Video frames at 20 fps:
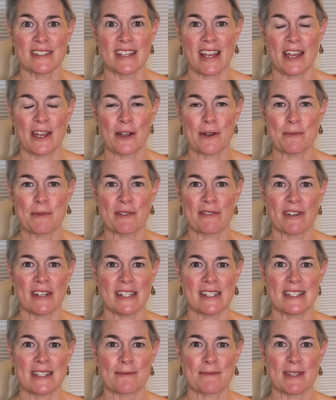I hope you
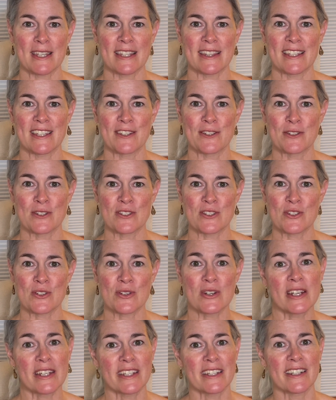find something that you
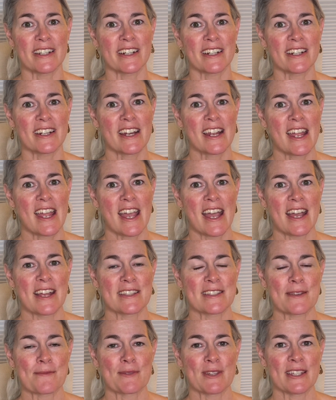enjoy here and
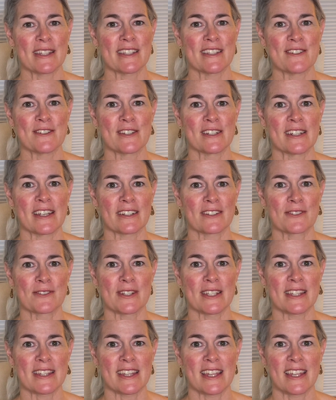something that you connect
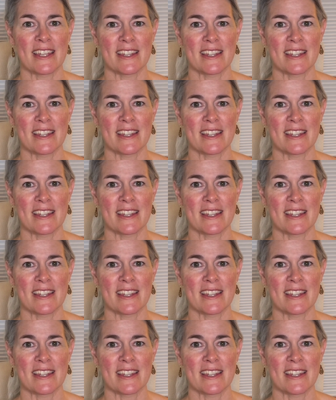with,